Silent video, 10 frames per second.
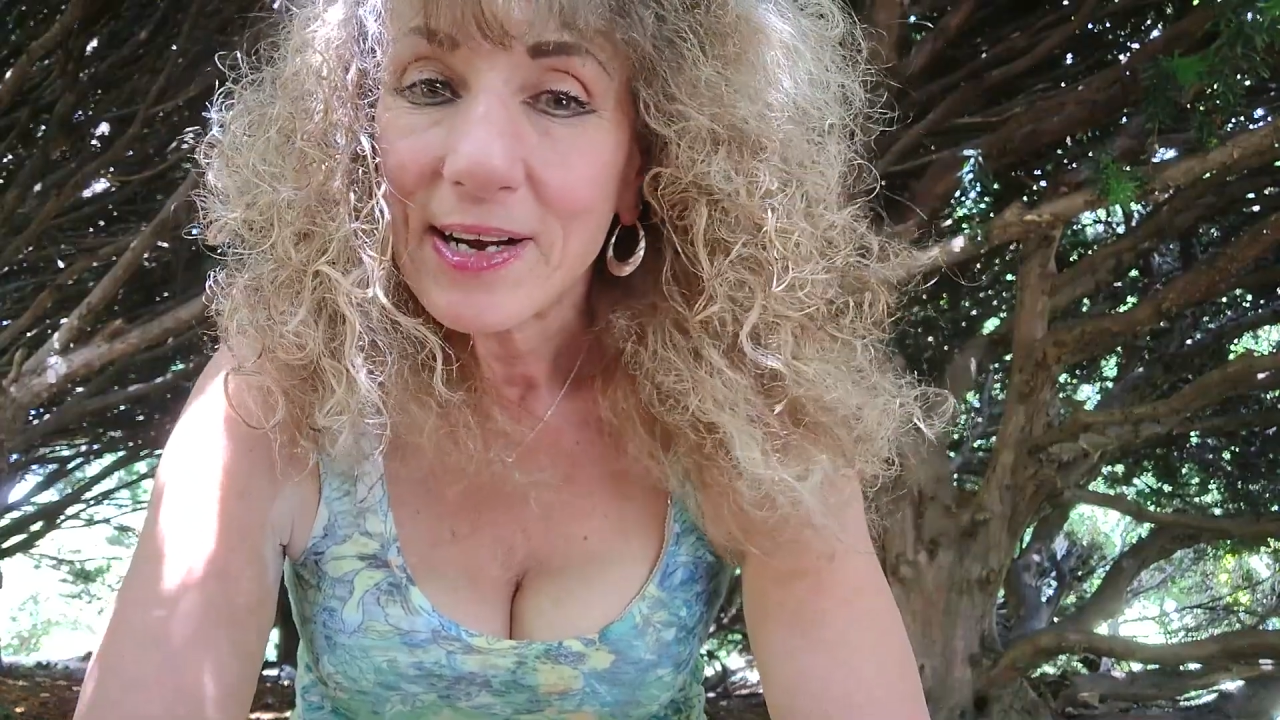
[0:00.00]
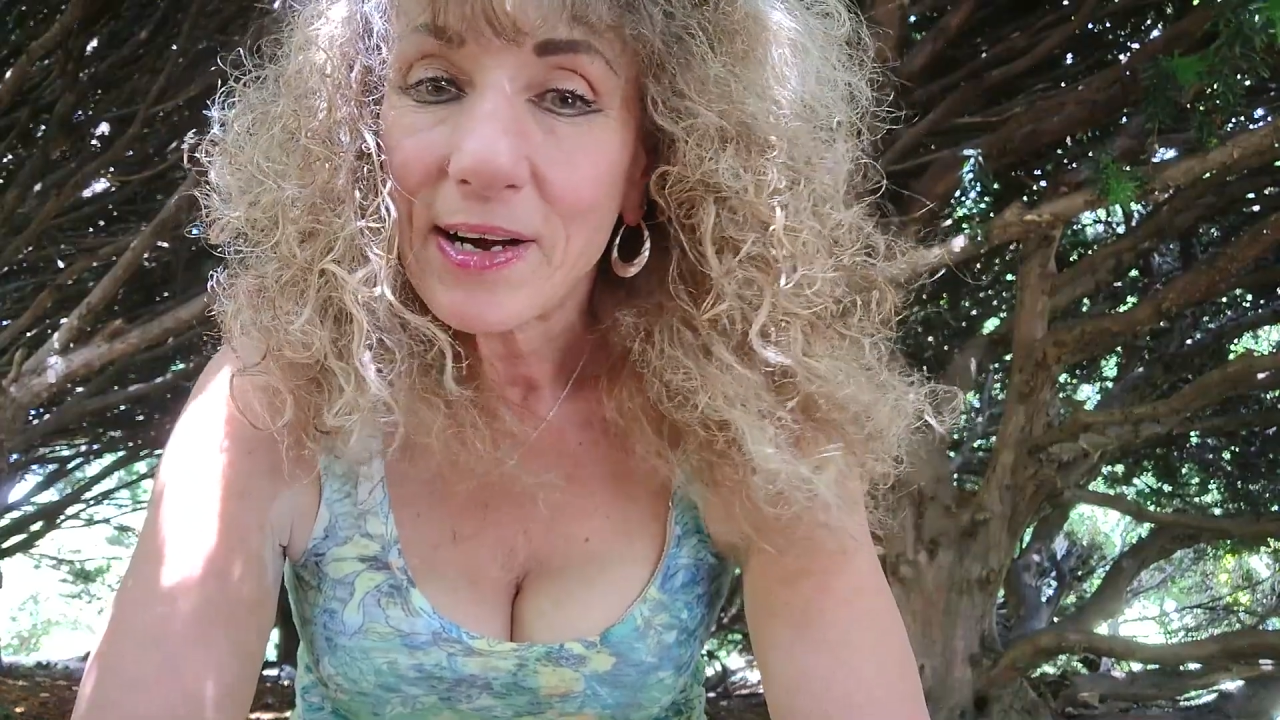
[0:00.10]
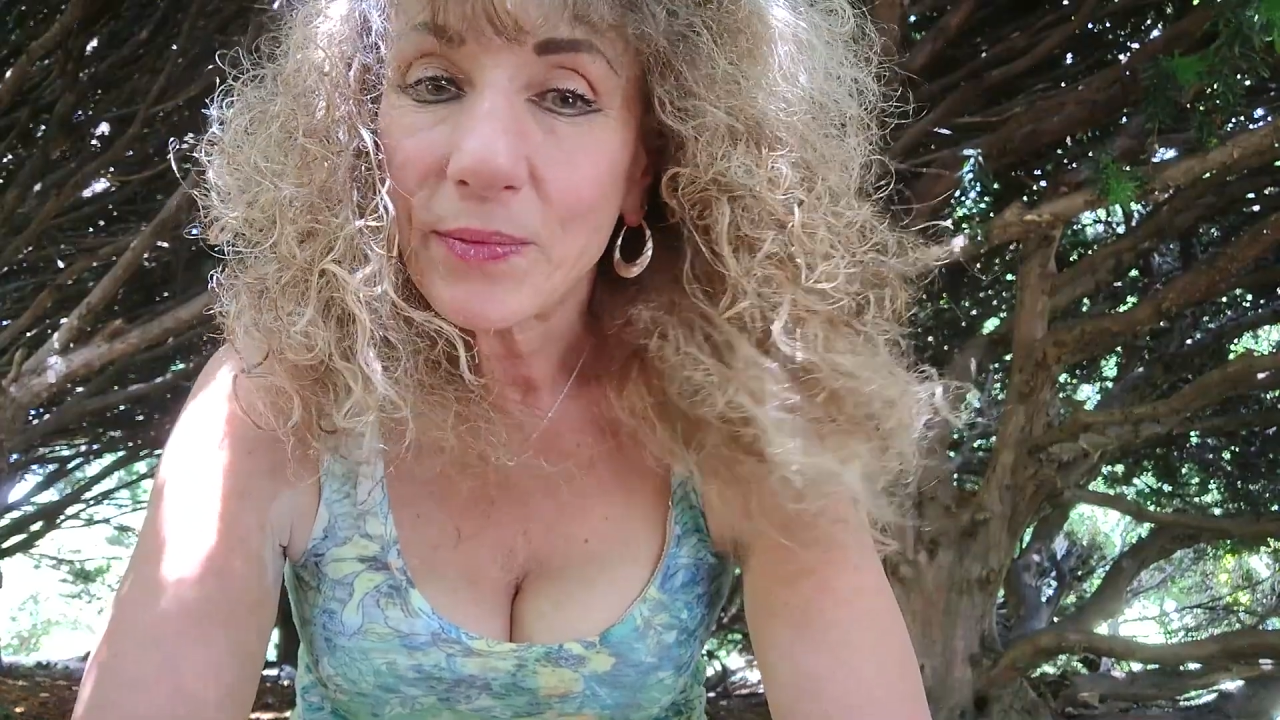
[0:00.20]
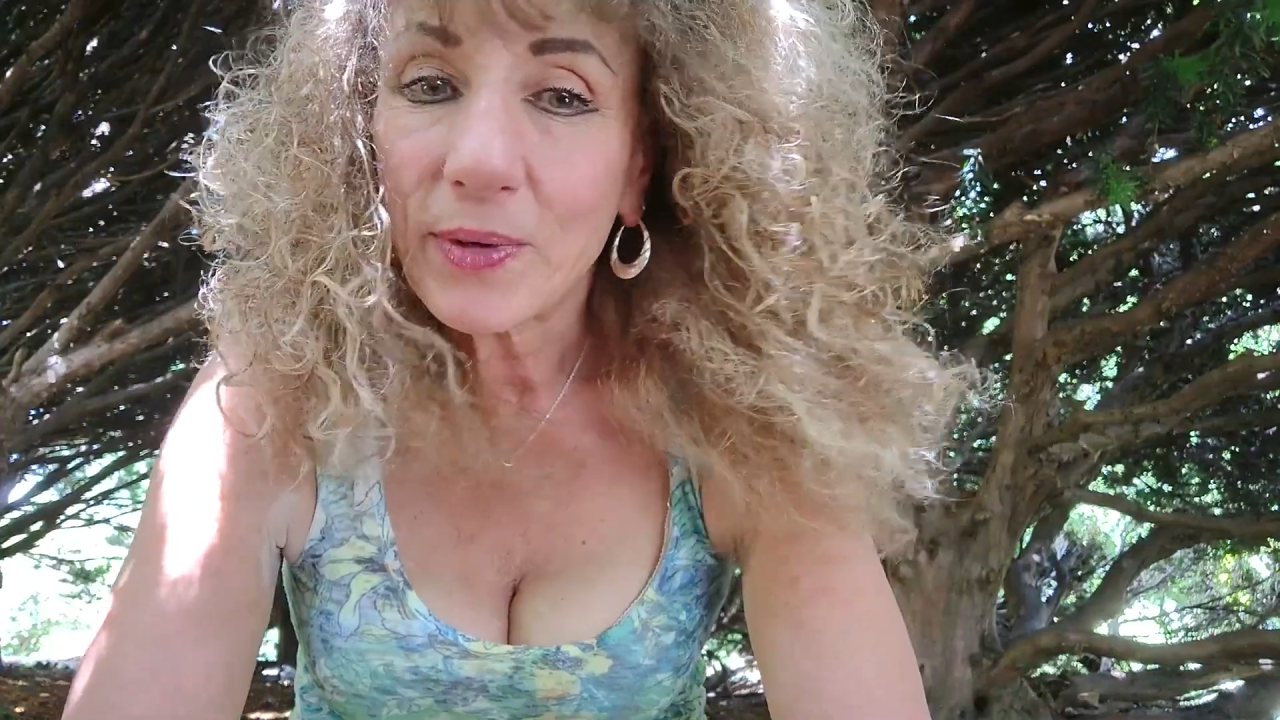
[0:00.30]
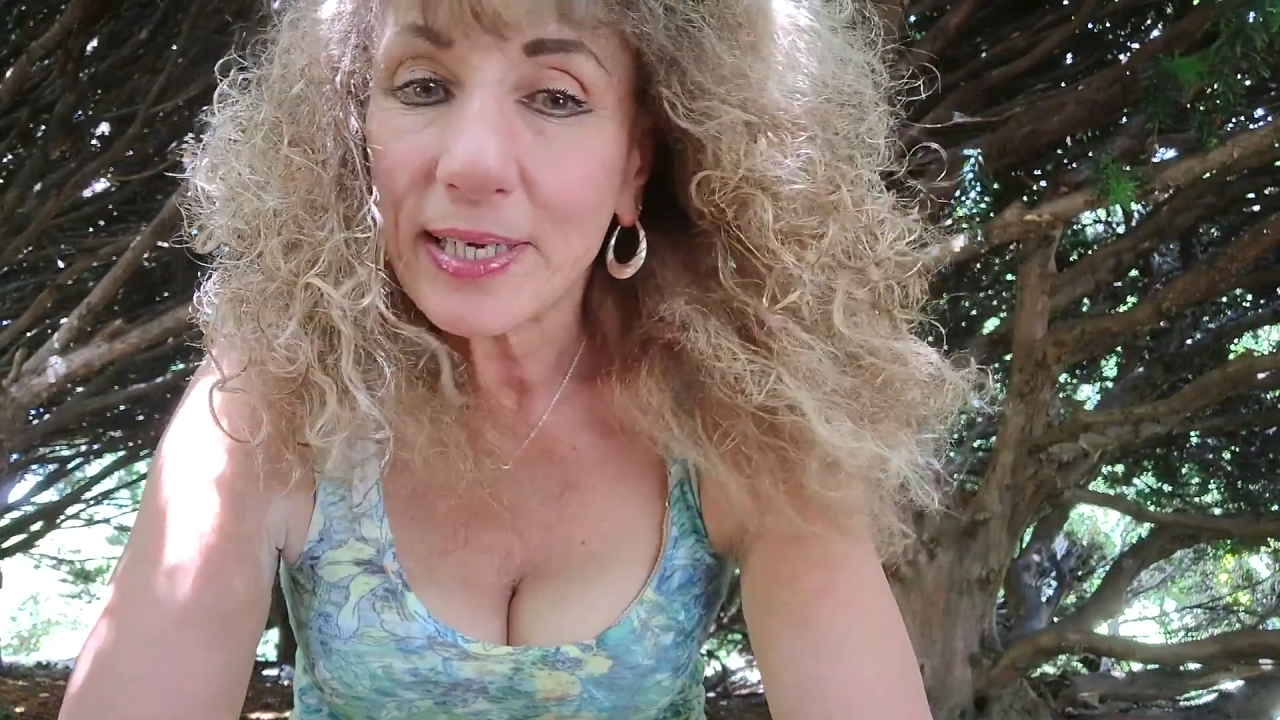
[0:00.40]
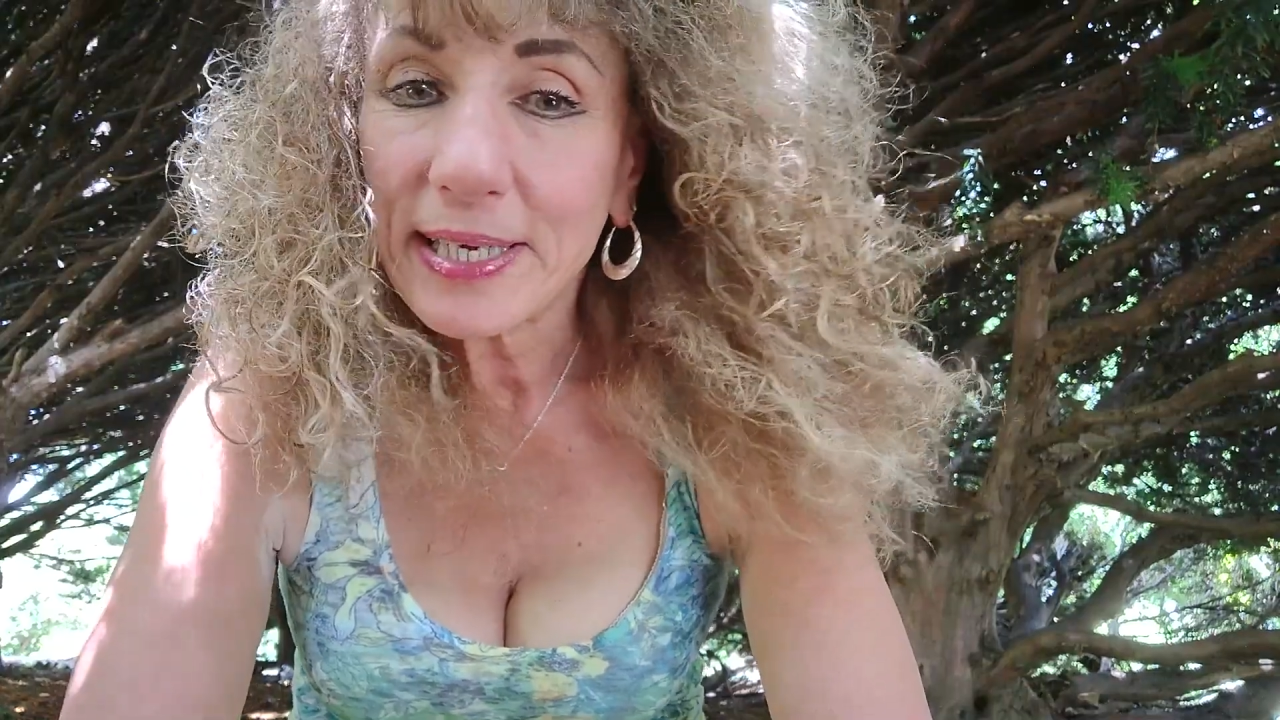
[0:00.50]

on one